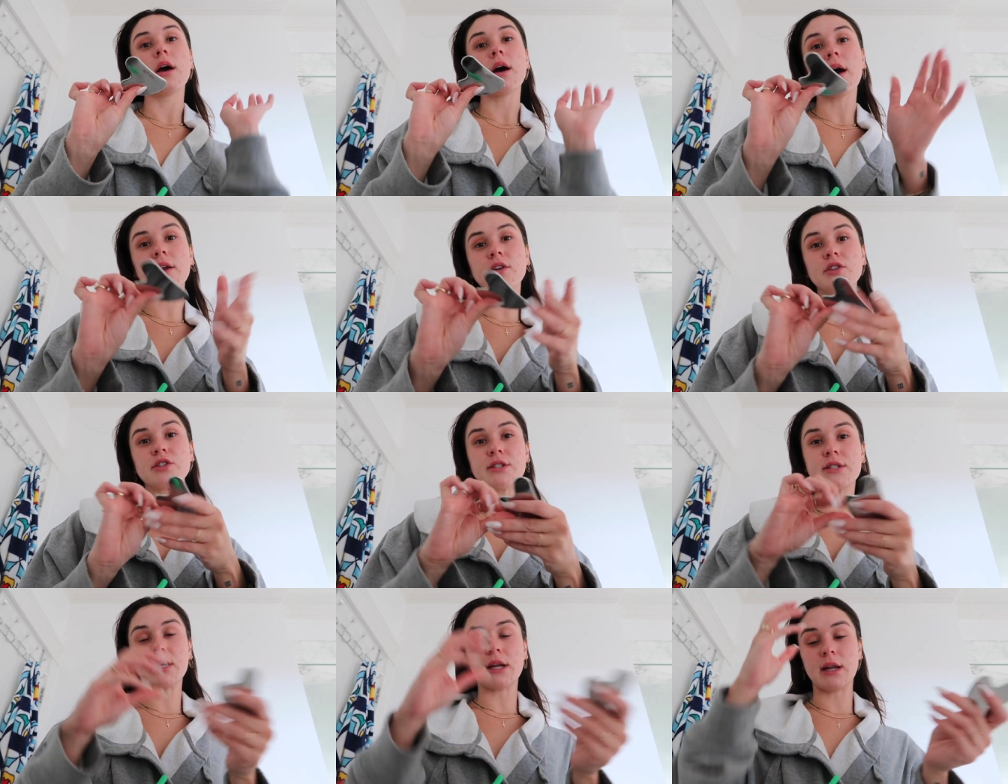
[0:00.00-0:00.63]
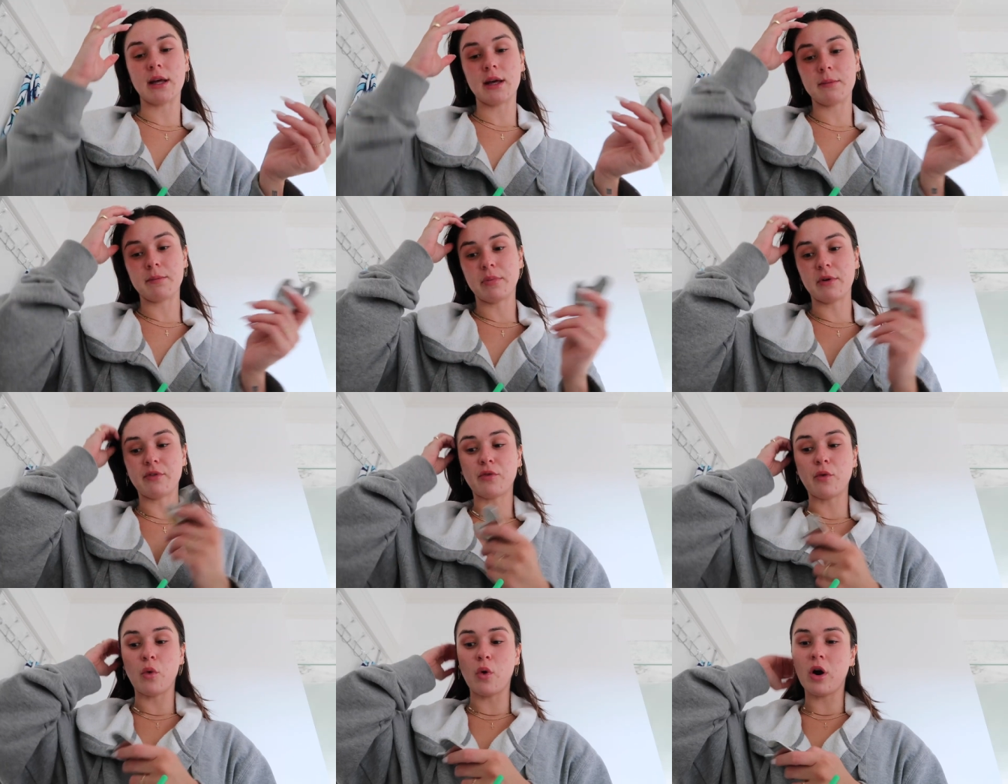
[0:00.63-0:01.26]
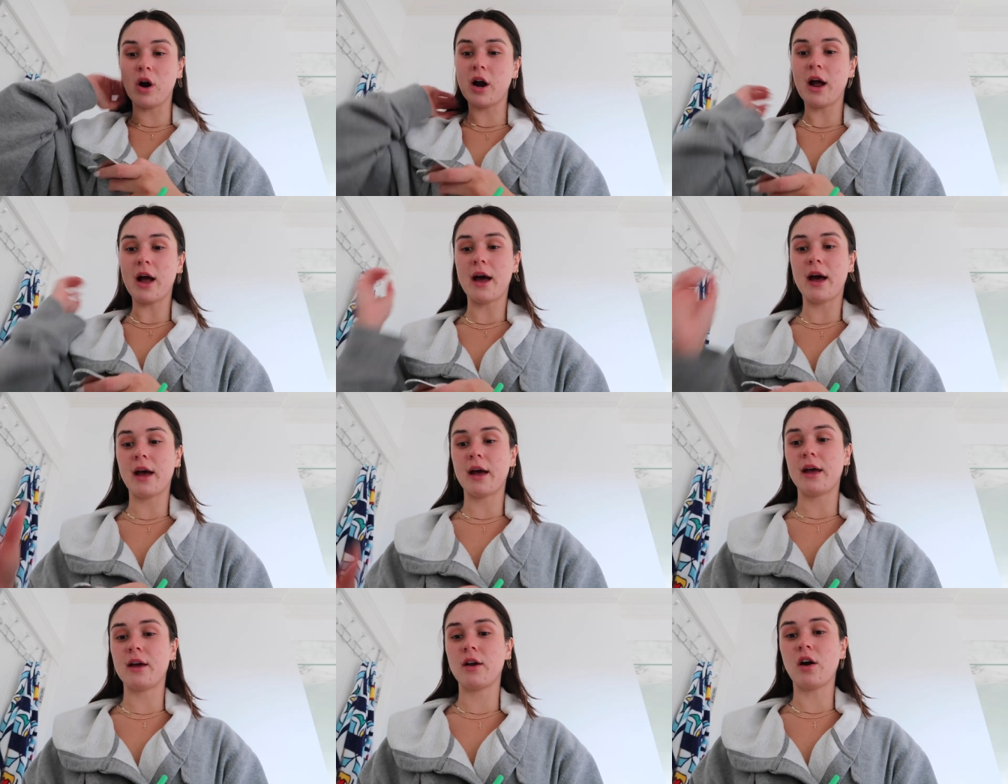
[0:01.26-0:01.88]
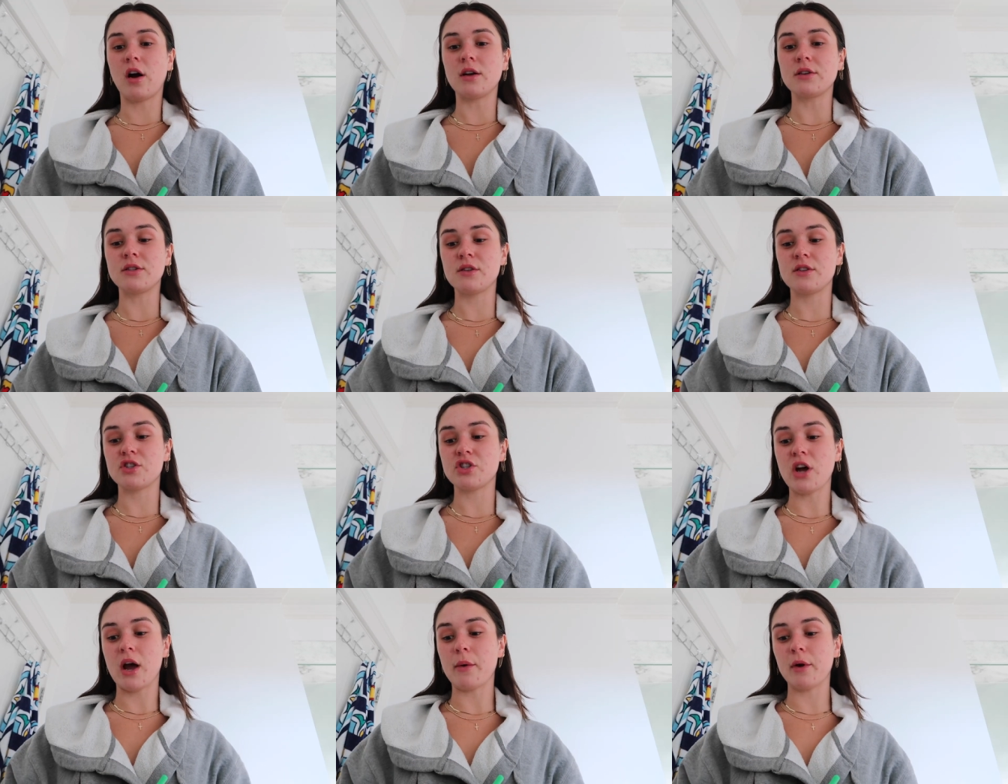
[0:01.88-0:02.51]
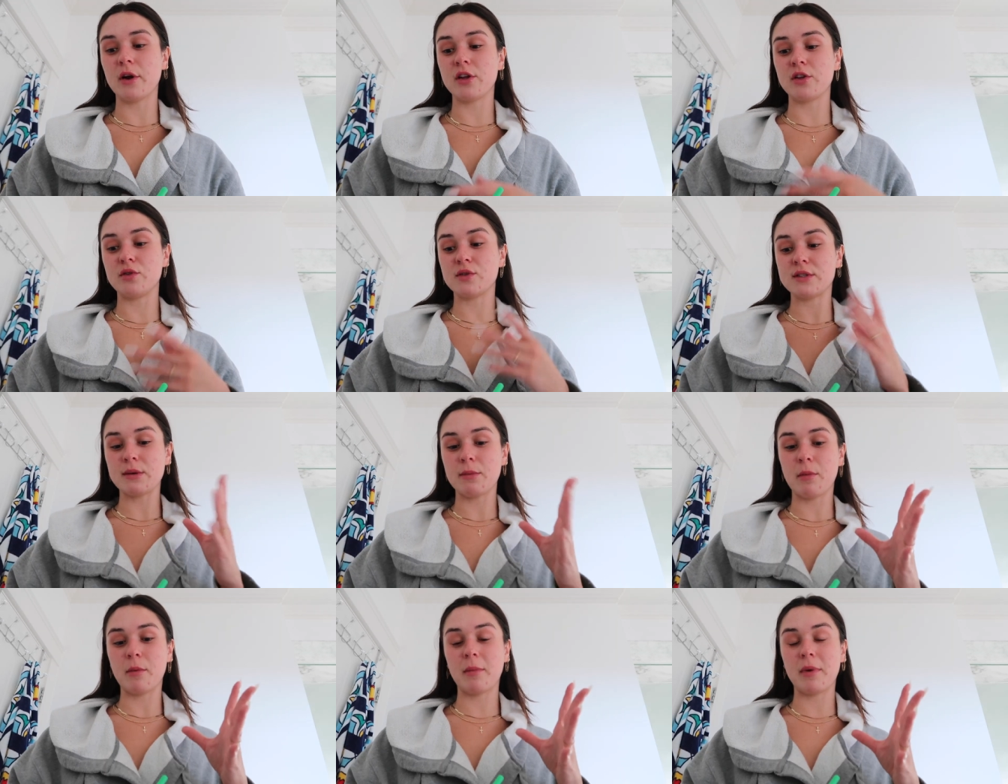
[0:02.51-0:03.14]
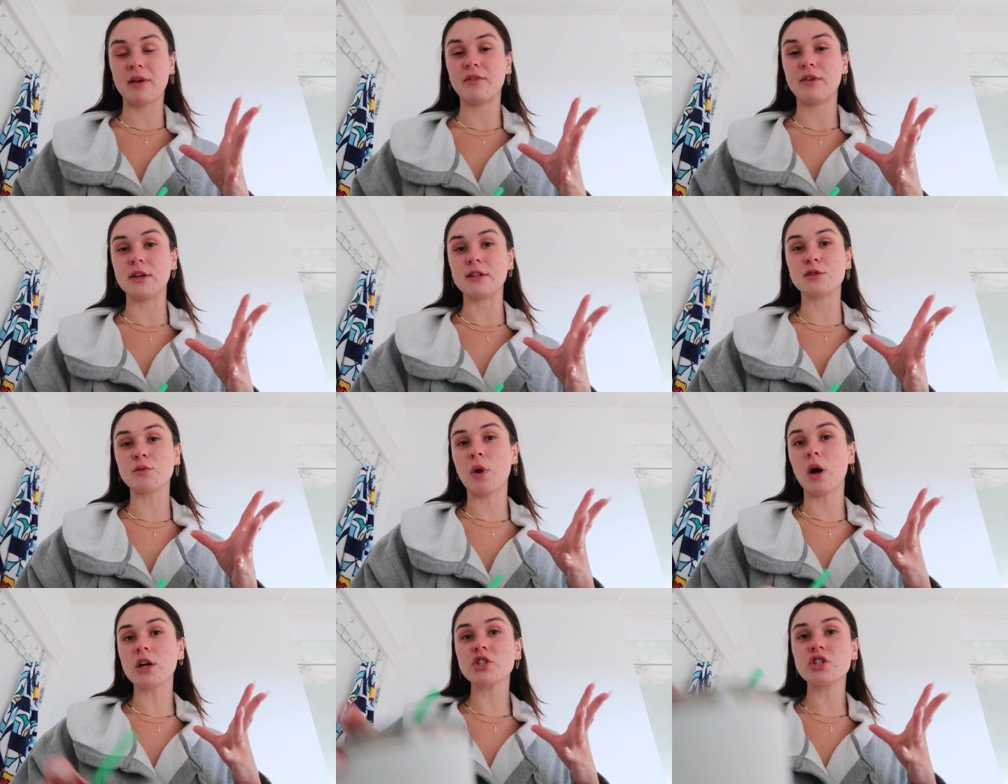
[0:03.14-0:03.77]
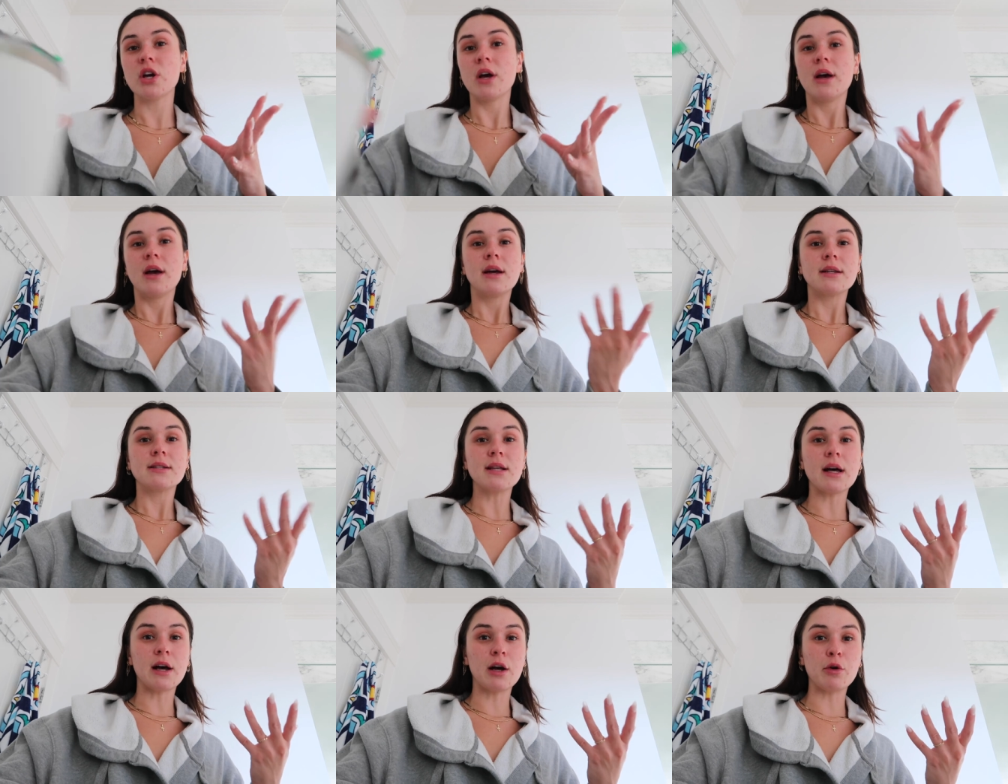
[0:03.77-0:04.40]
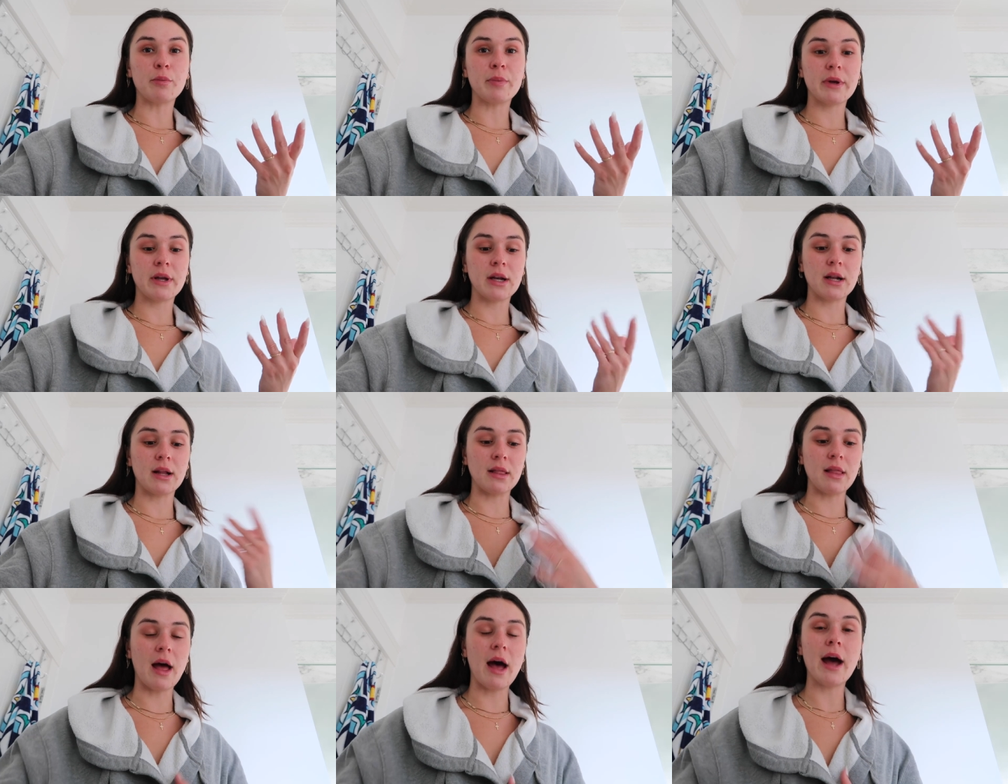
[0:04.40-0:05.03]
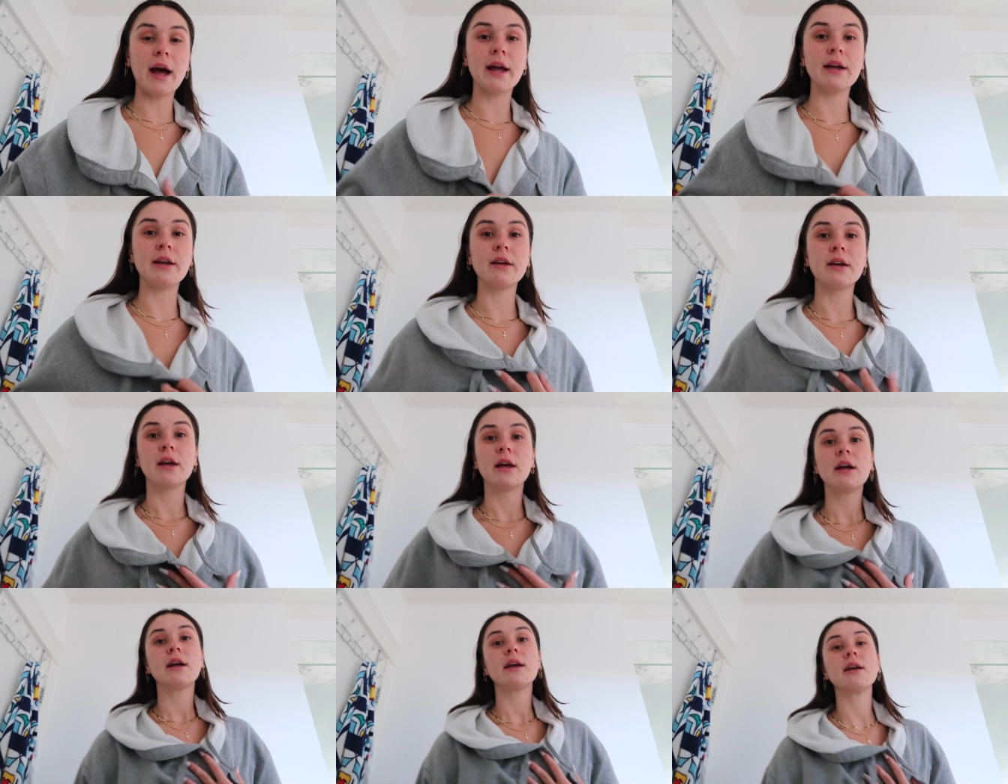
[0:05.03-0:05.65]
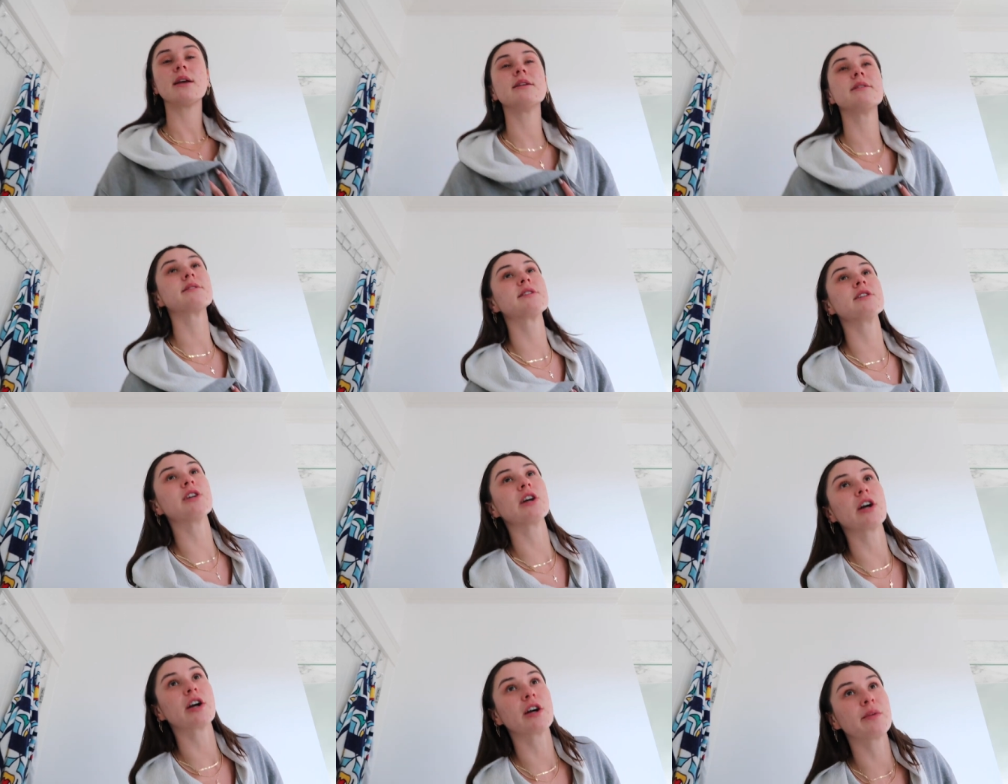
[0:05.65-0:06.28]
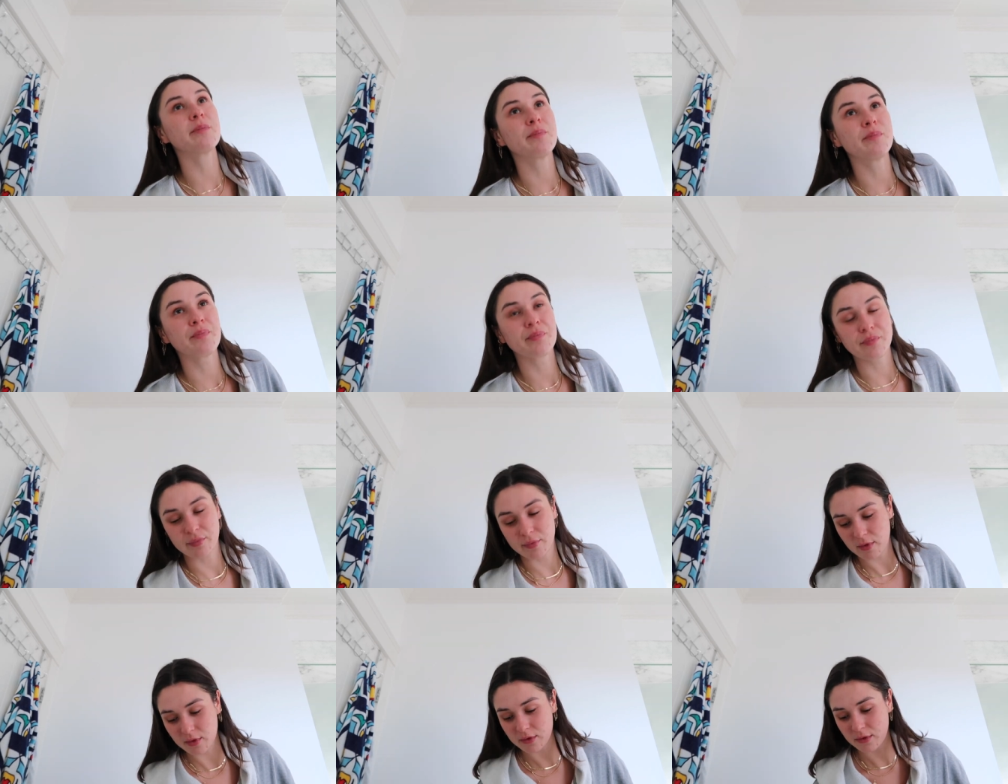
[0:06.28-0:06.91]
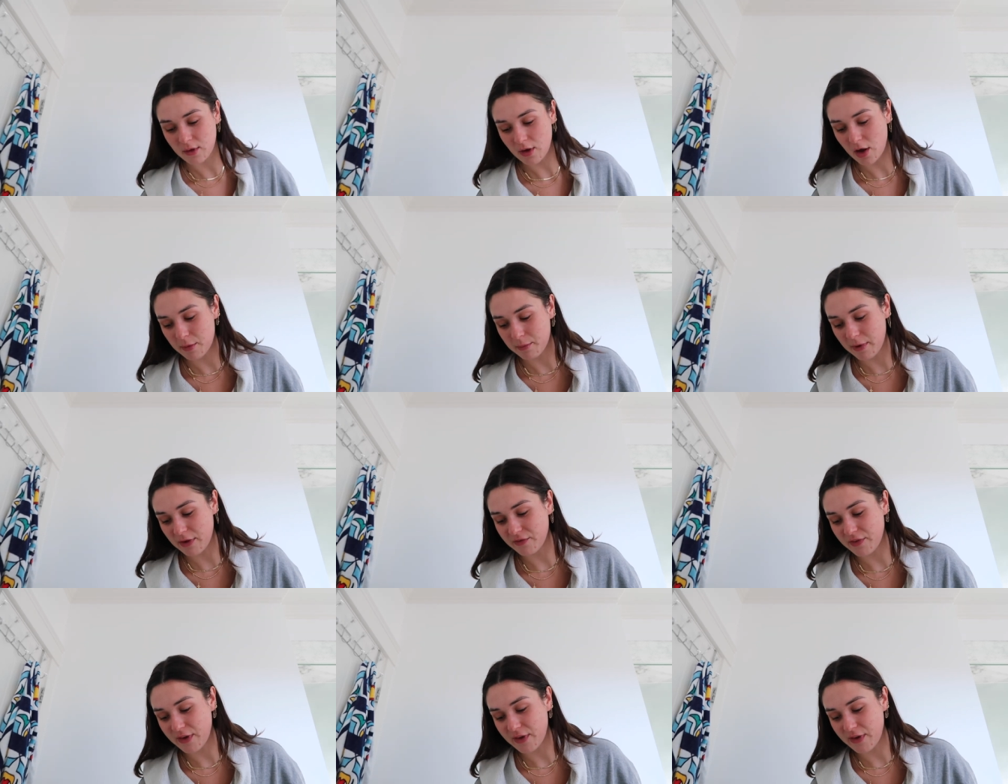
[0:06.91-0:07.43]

I just did it before I got into the shower. I used some of my face wash to help it glide easier on my